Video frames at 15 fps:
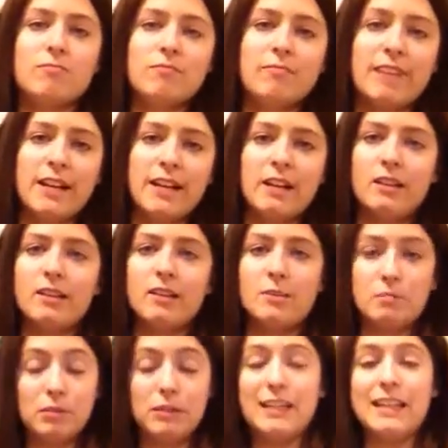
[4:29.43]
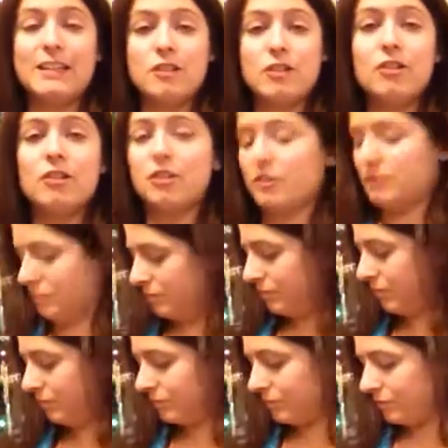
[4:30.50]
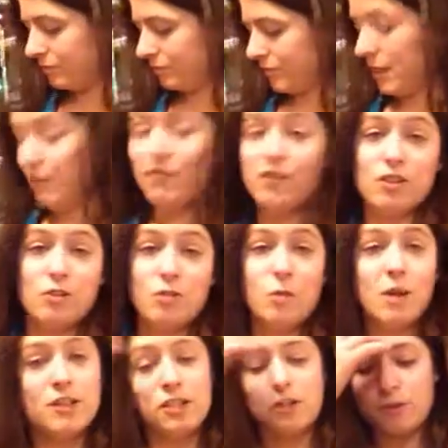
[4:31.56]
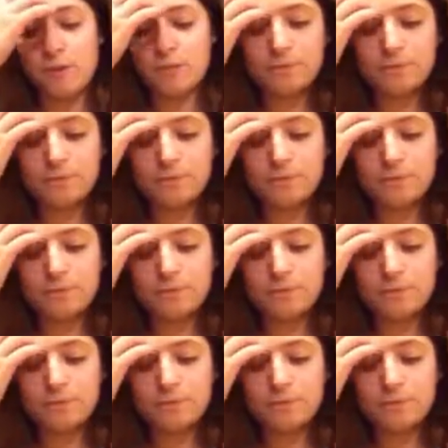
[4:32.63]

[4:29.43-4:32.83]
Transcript: not cut a complete circle if you don't want to.